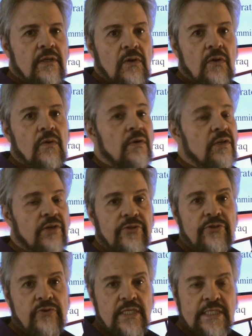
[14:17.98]
Oh,
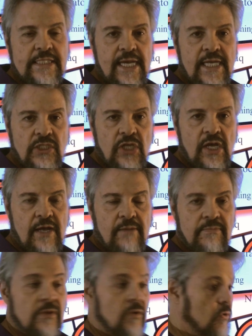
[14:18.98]
another inside job.
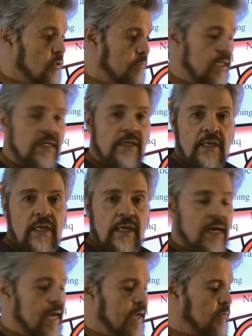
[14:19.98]
Oh, you mean a
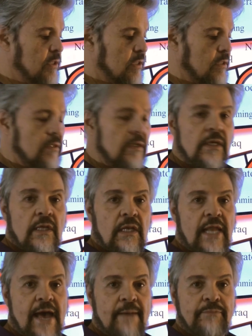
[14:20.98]
guy with a
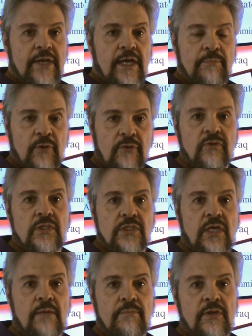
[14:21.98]
laptop over in
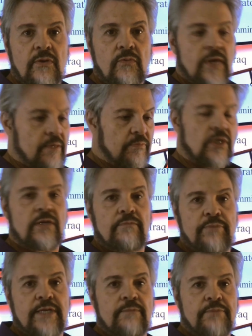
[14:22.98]
Saudi Arabia and a
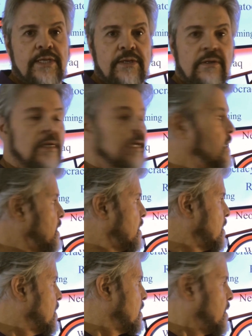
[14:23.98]
big beard
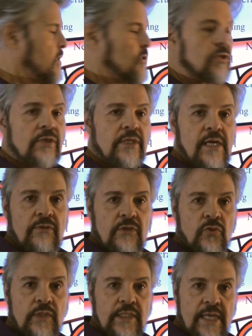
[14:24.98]
took down the
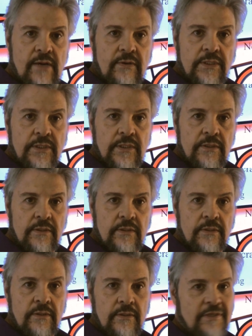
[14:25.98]
Twin Towers?
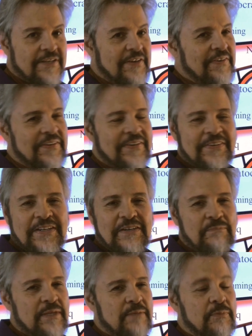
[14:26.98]
No,
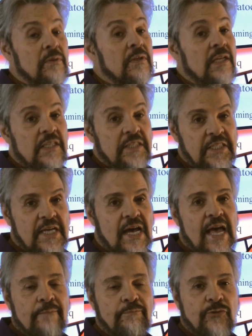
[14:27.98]
people.
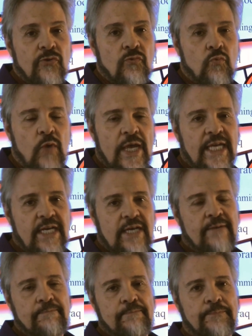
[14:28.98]
Time to wake
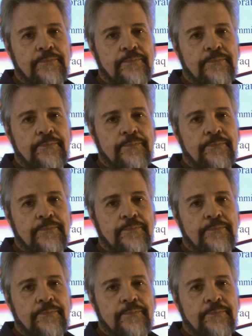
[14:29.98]
up.